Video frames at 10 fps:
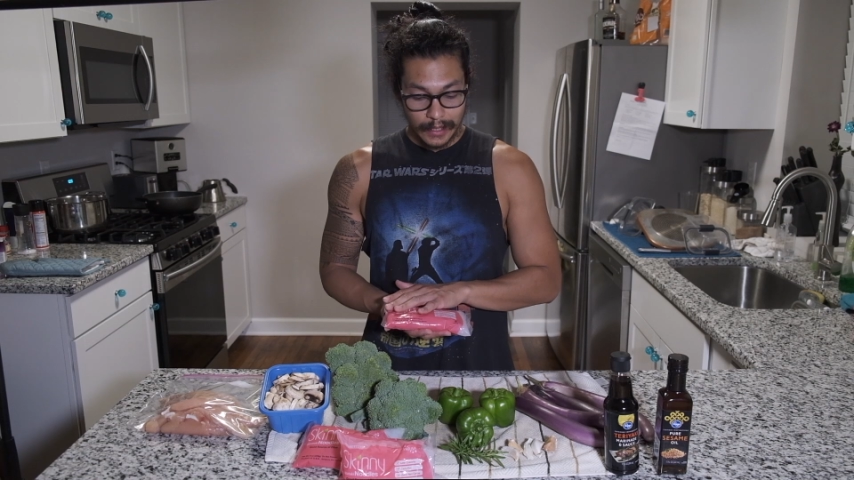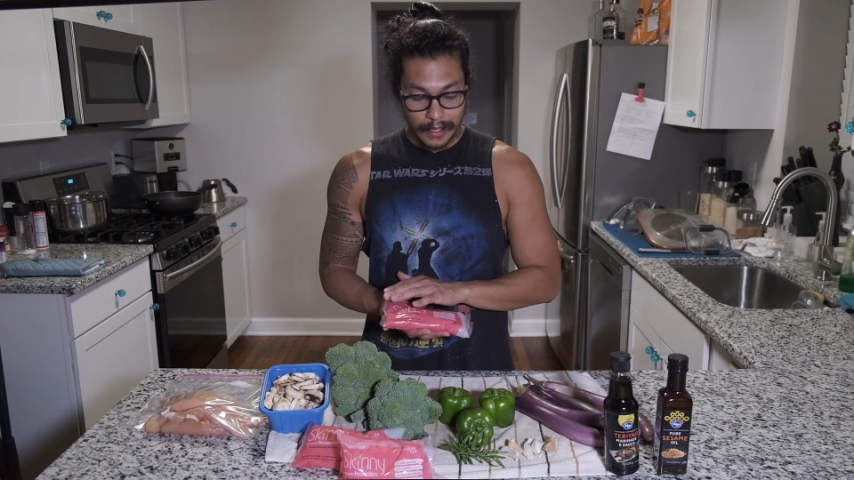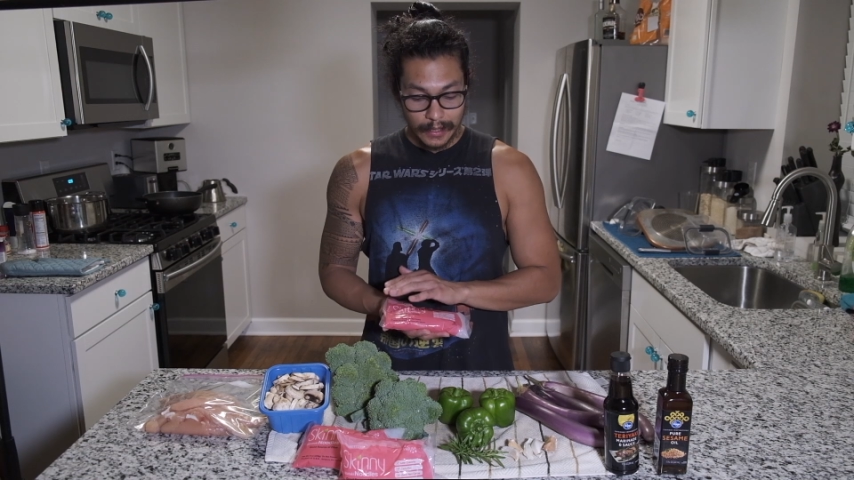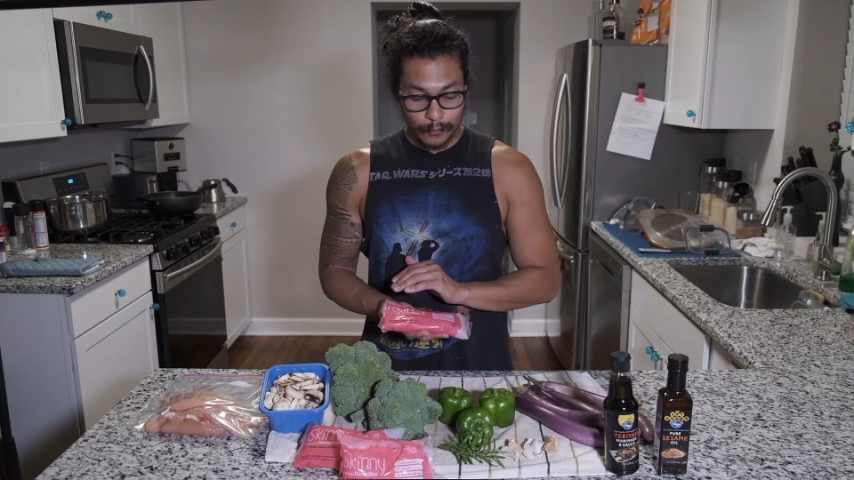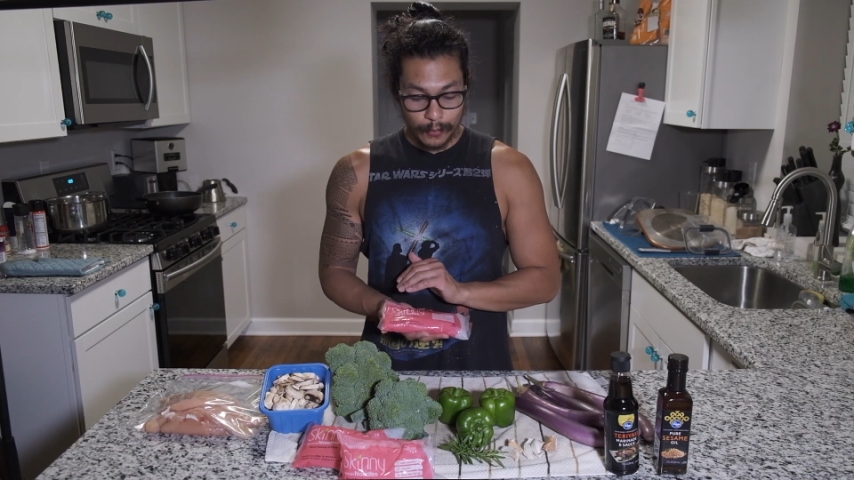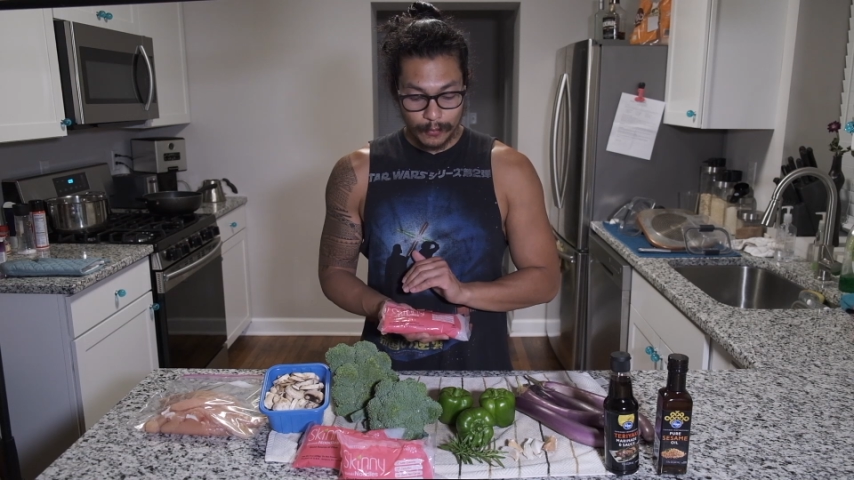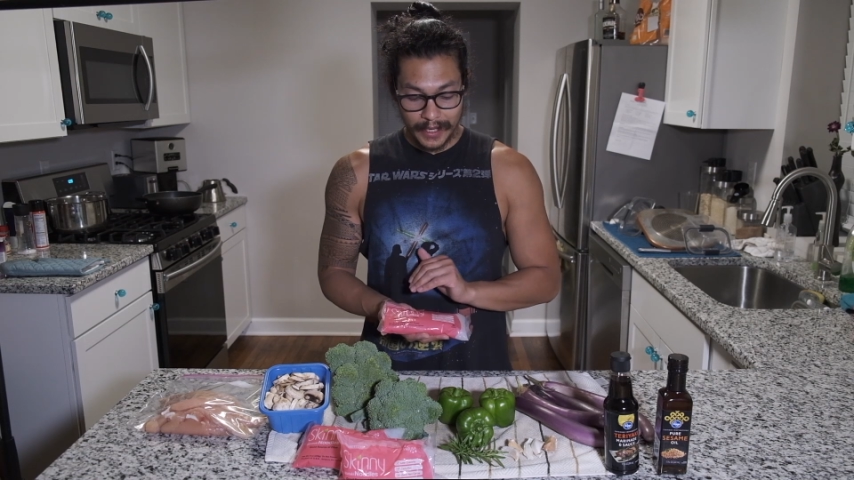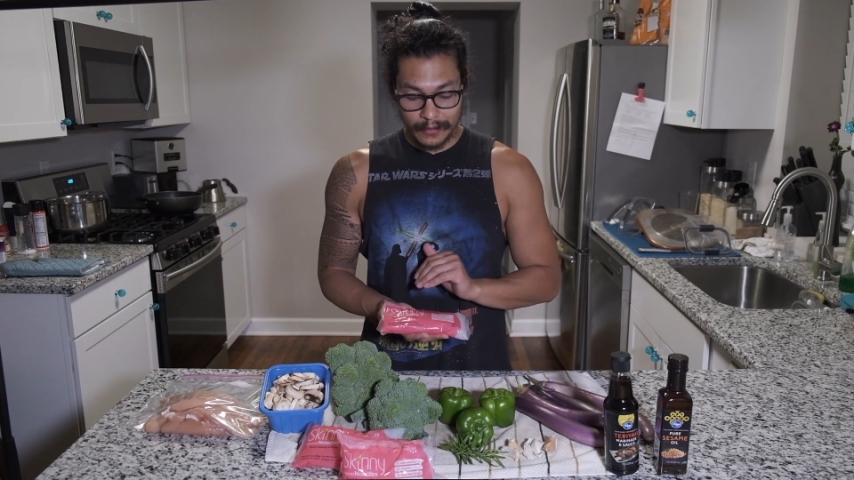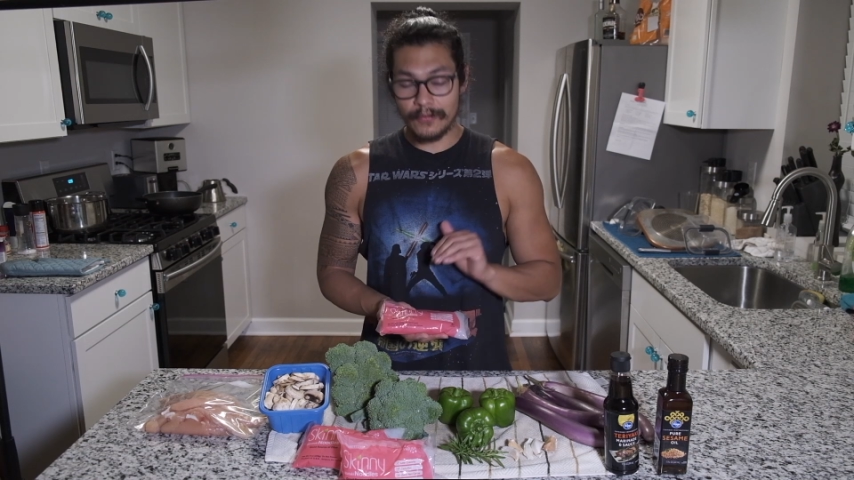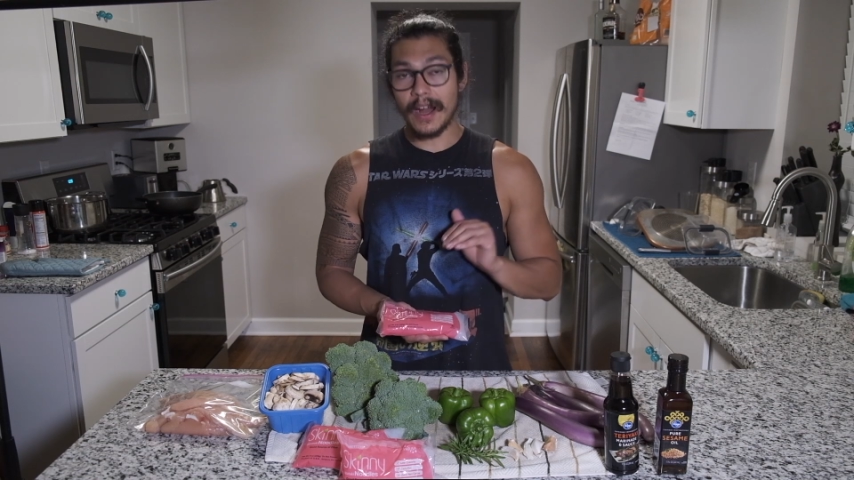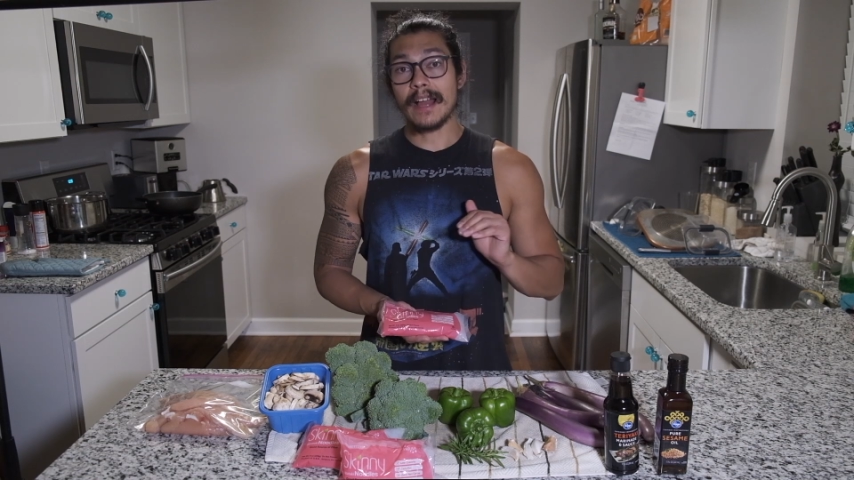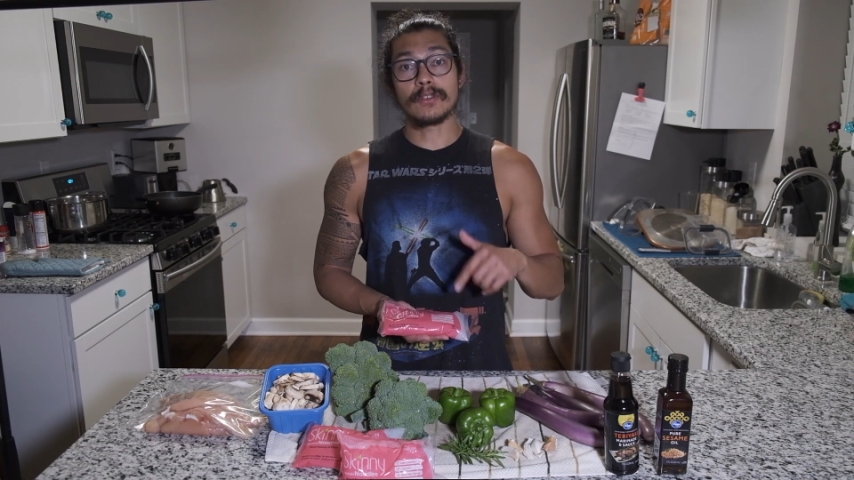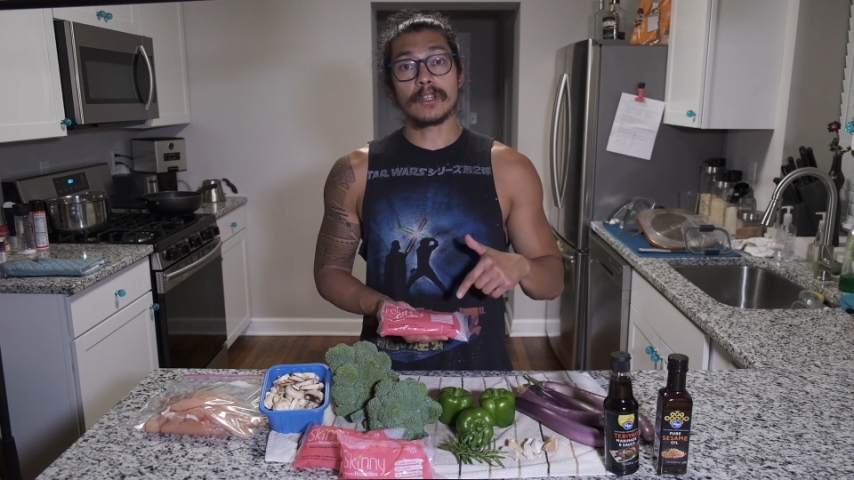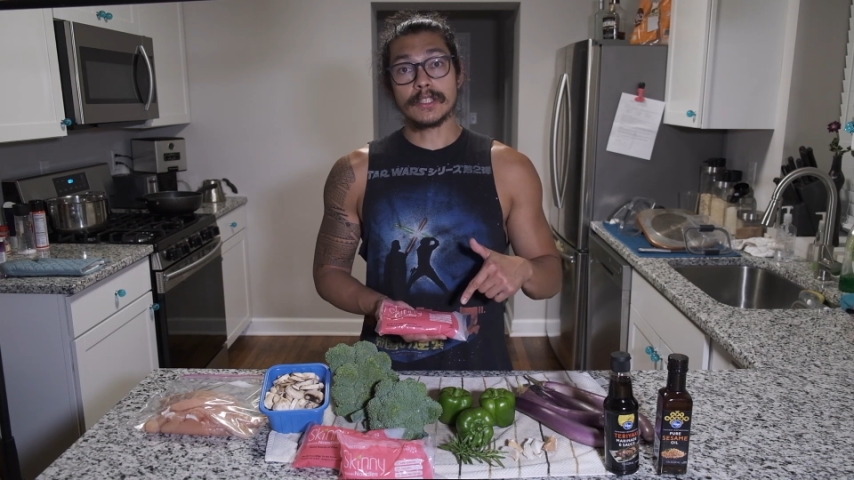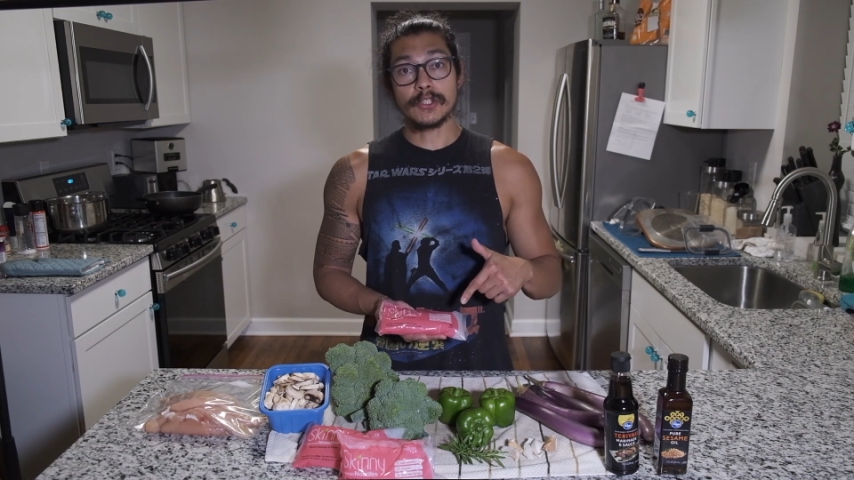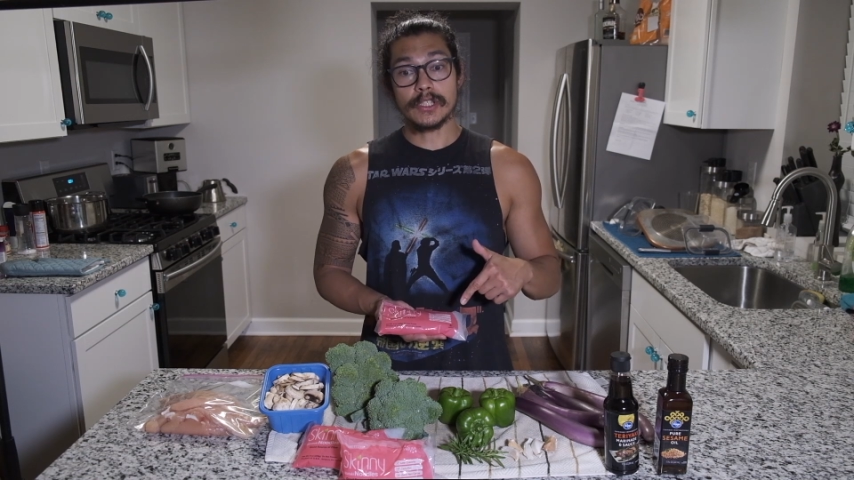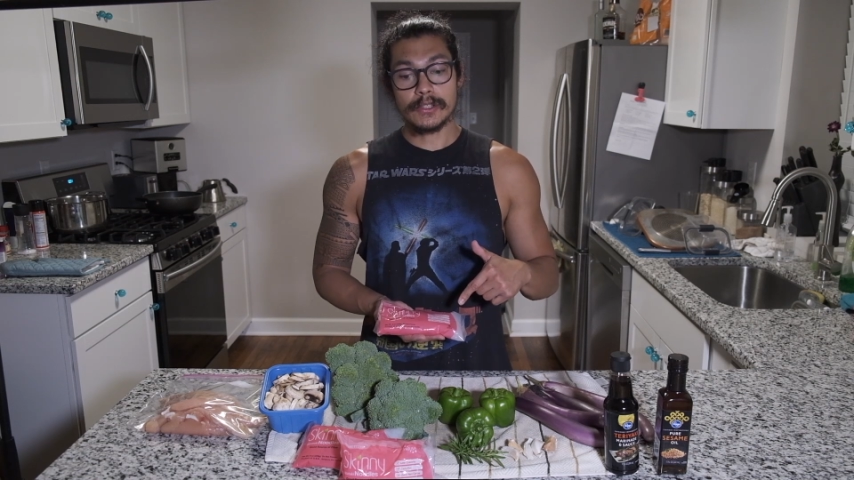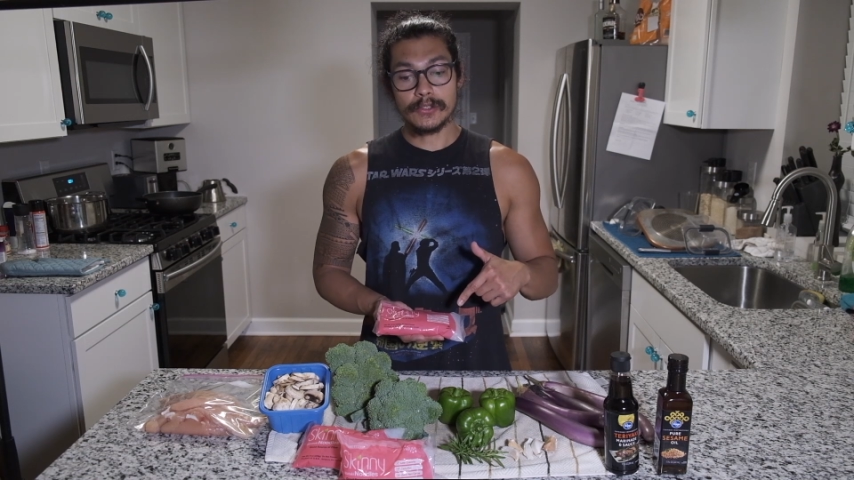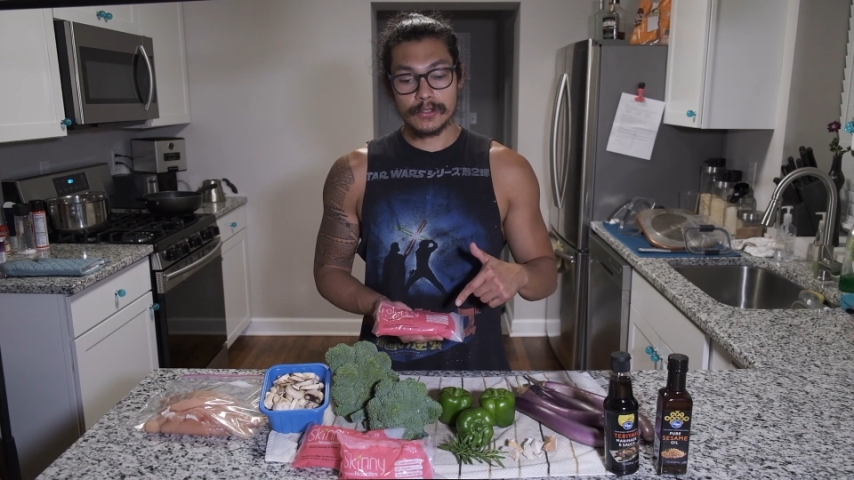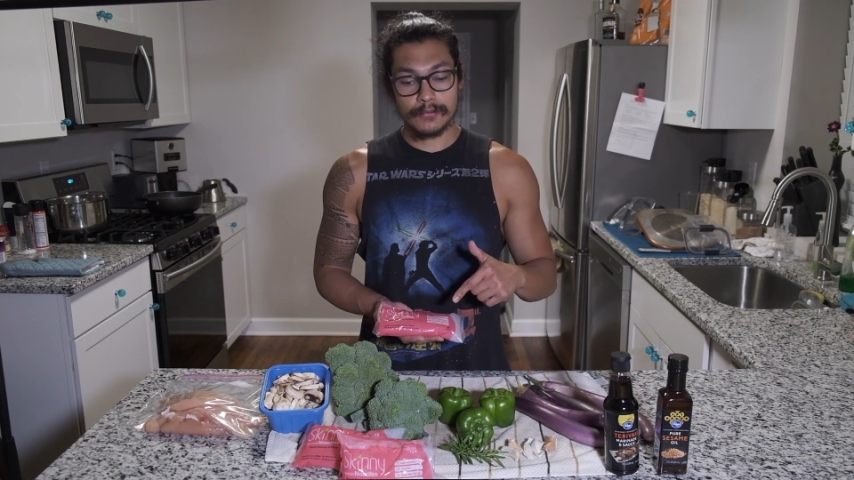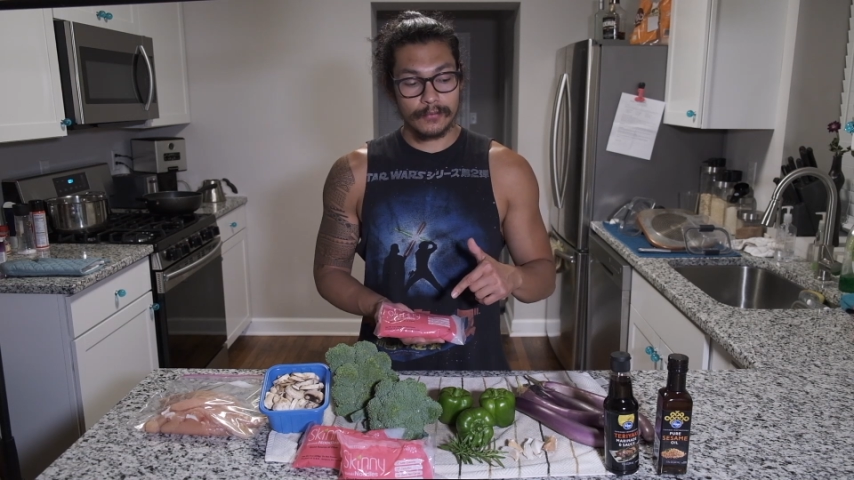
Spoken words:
I will make 5 lunches